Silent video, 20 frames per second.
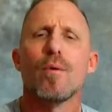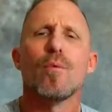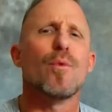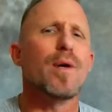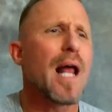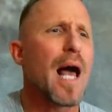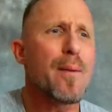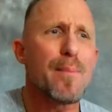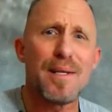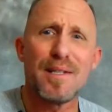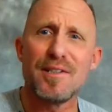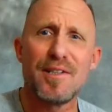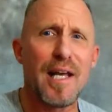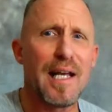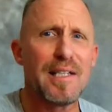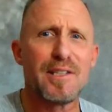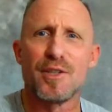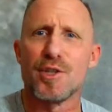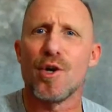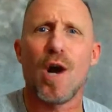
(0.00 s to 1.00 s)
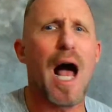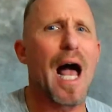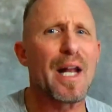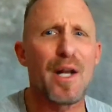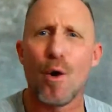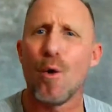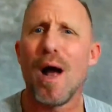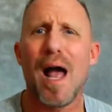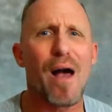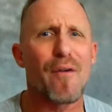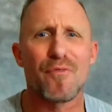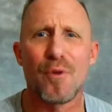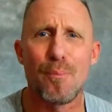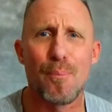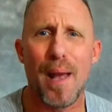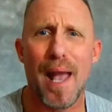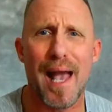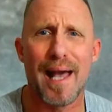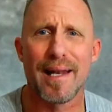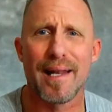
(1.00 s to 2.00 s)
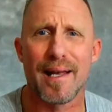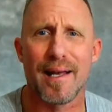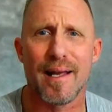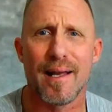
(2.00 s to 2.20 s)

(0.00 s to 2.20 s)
When I'm in danger, I don't have to panic.